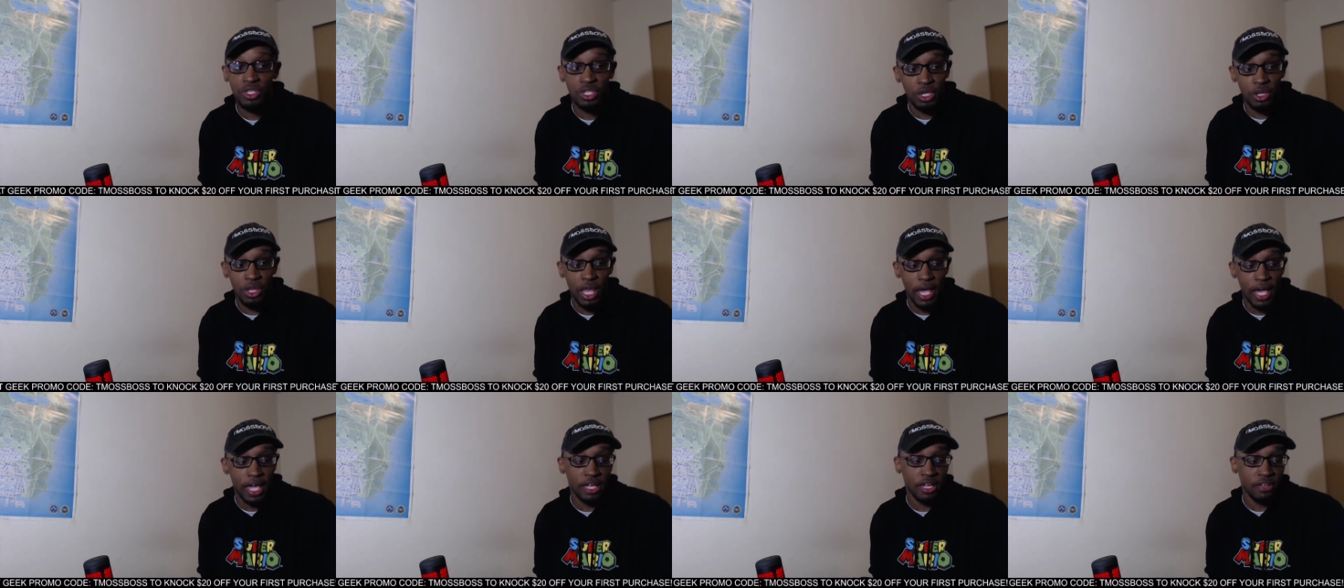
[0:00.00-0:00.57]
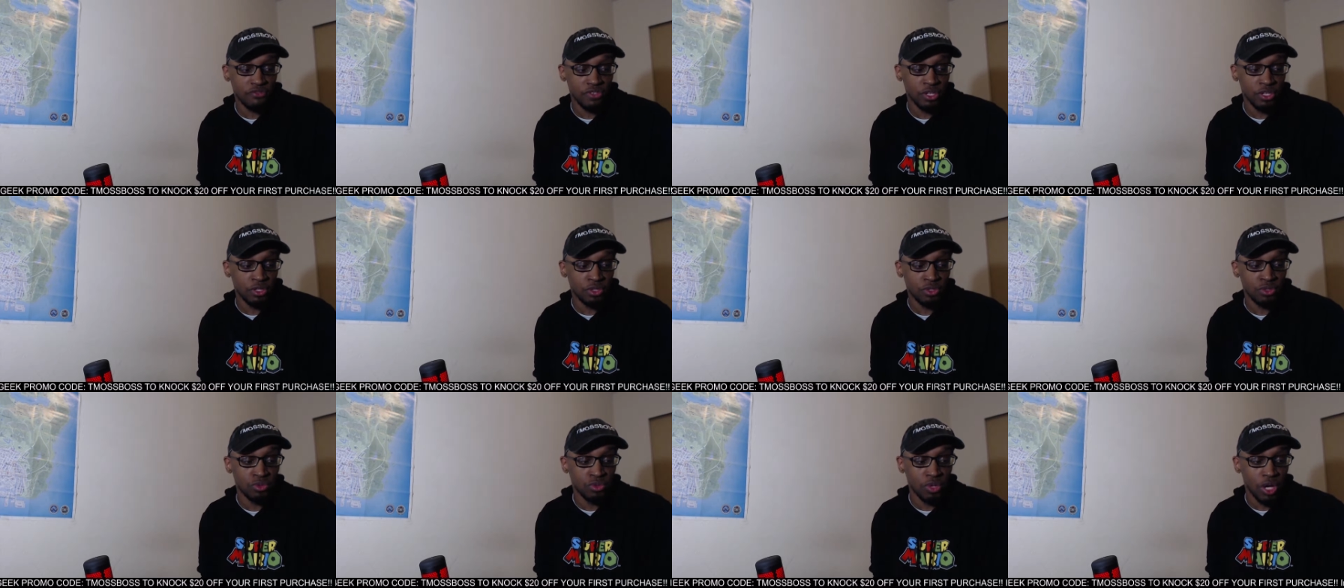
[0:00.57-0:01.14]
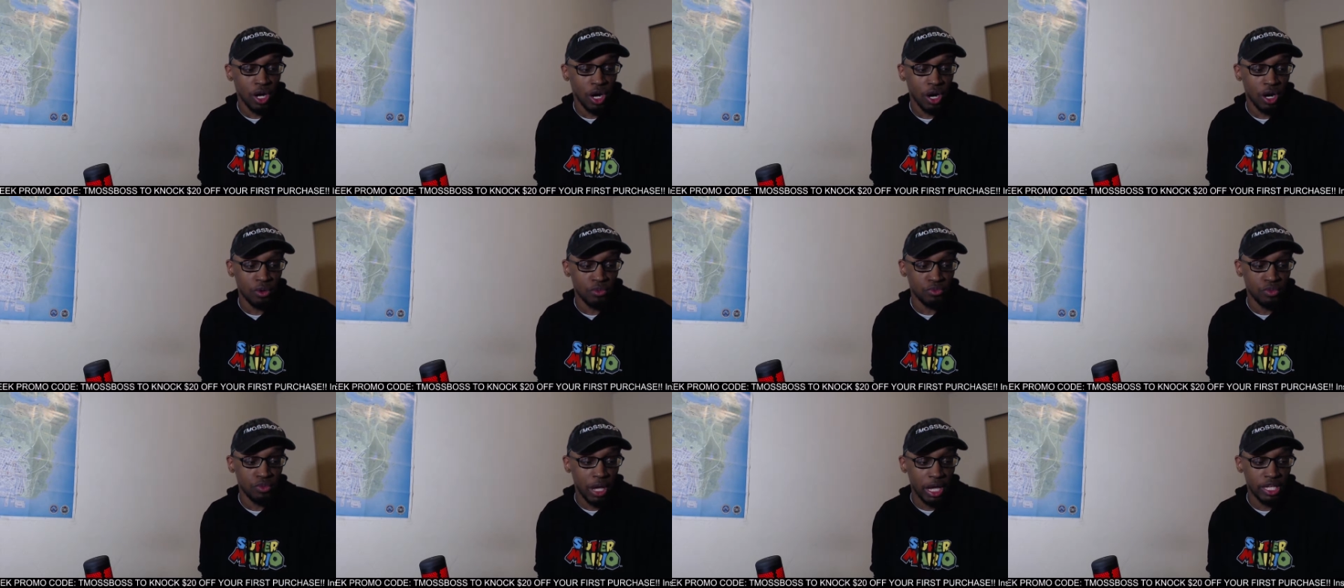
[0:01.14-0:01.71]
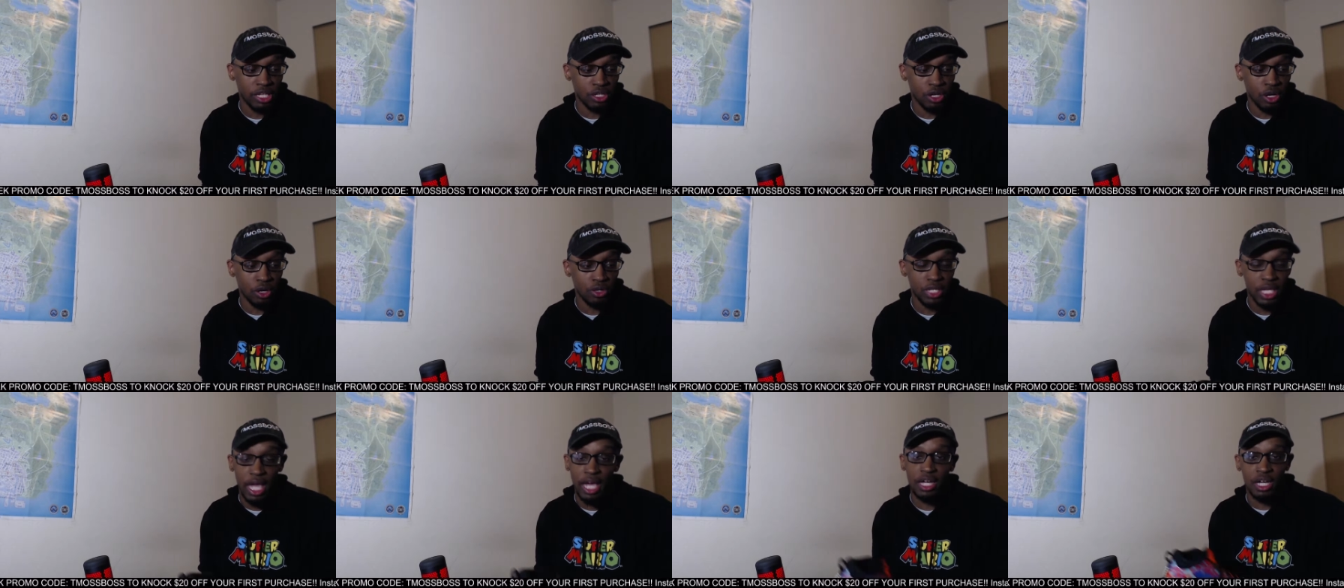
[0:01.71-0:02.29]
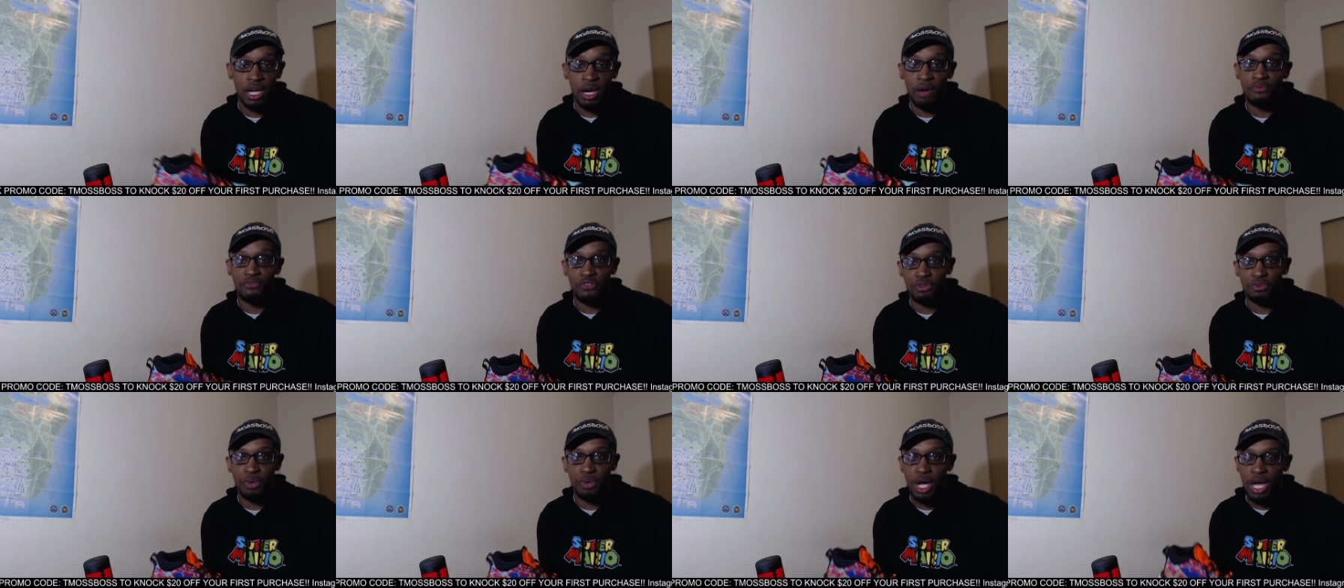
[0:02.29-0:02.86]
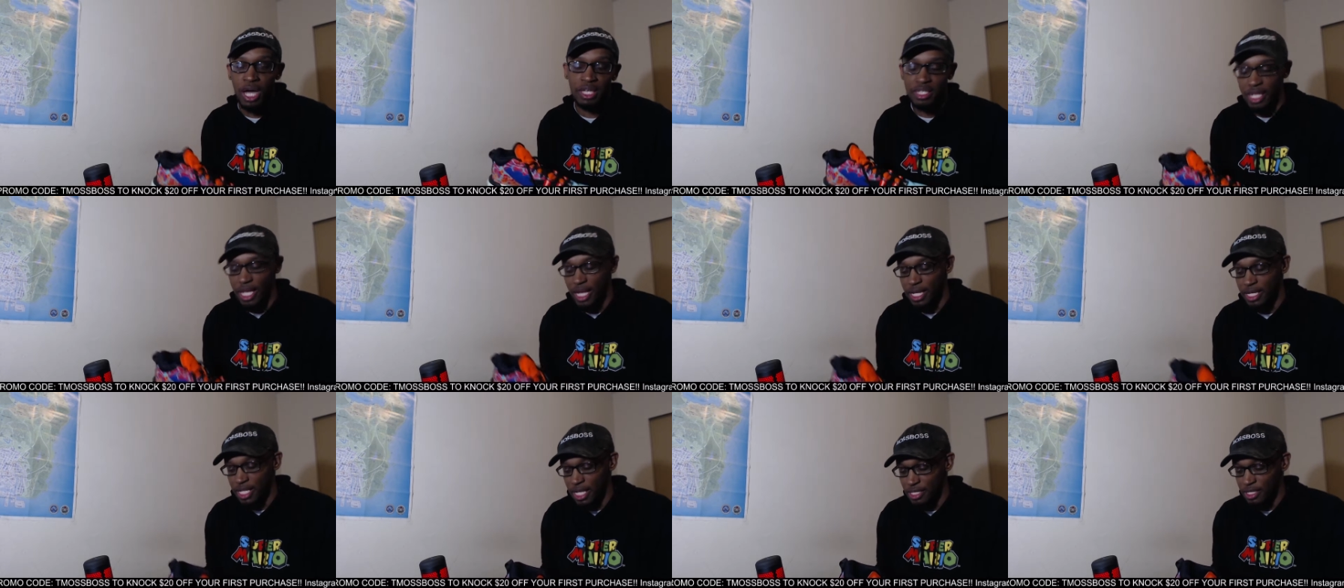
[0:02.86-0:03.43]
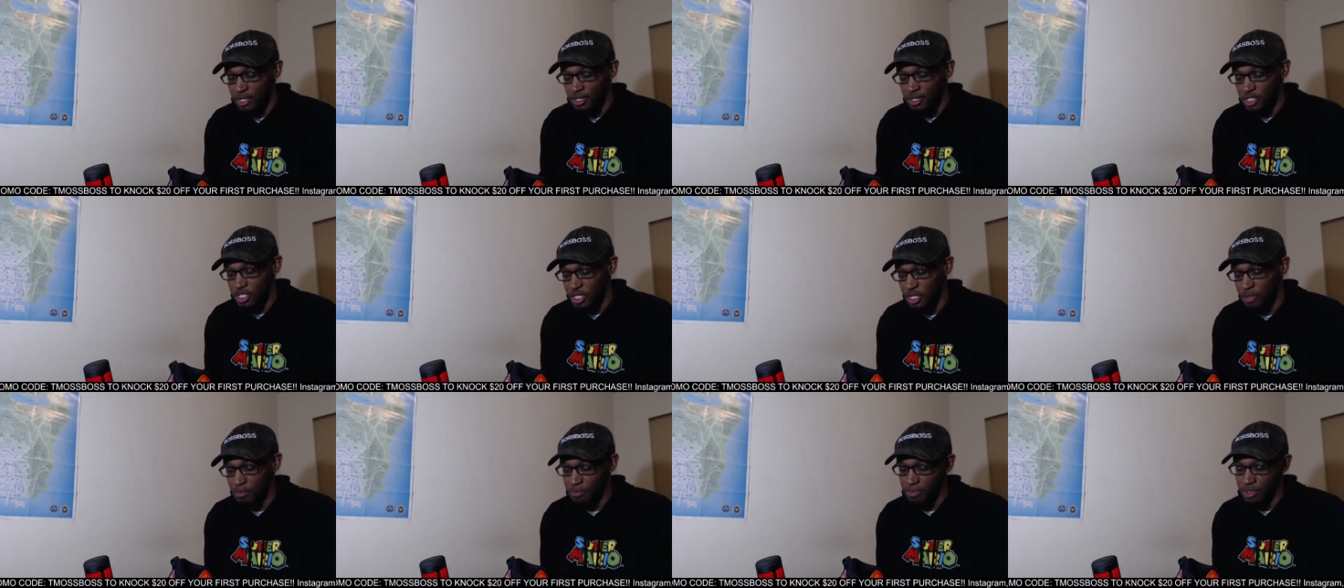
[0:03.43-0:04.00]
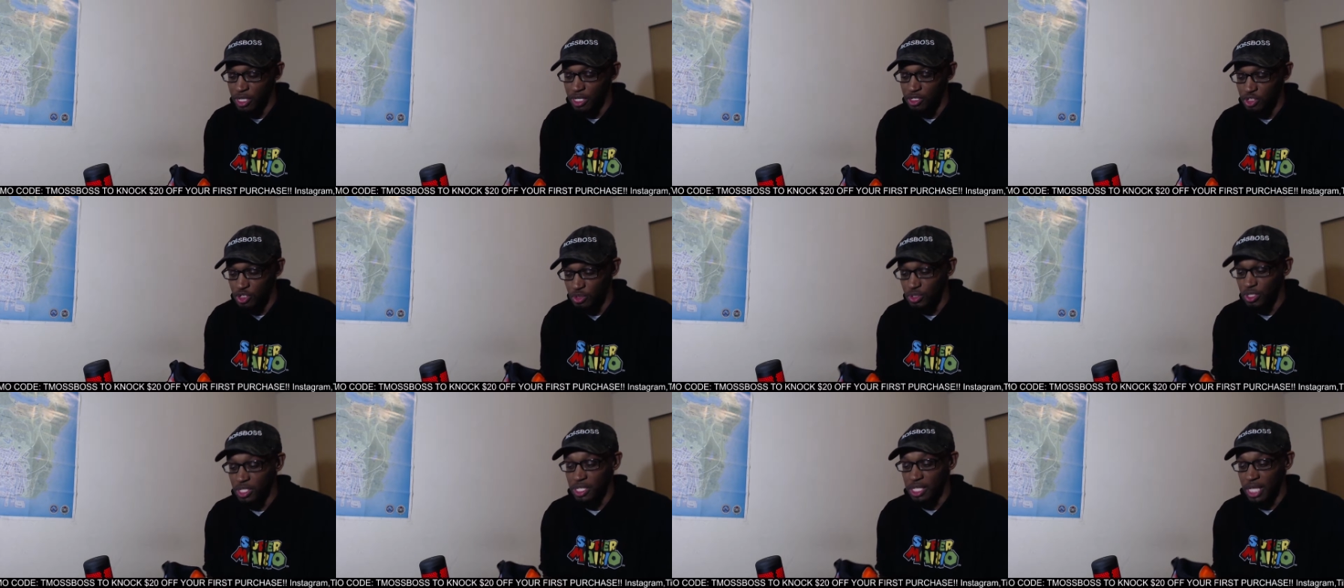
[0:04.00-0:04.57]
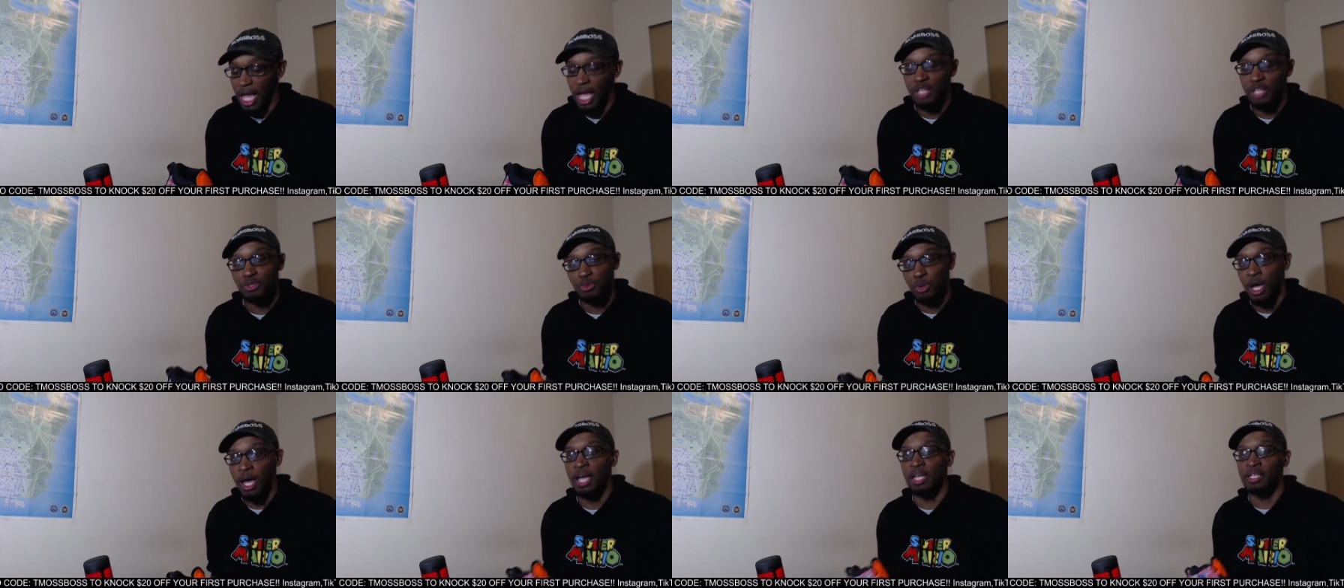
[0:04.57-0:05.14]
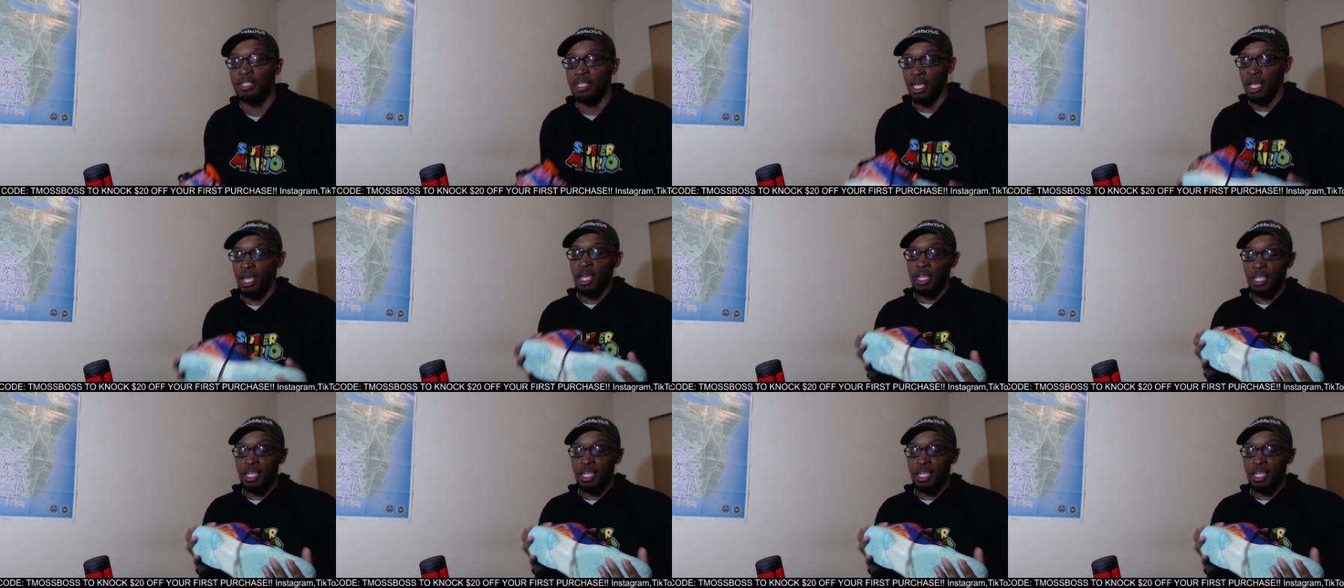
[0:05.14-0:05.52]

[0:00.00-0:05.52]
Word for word: so, like, if you are, like, you know, yeah, comfort-wise, like, yeah, they're chill, but true to size-wise,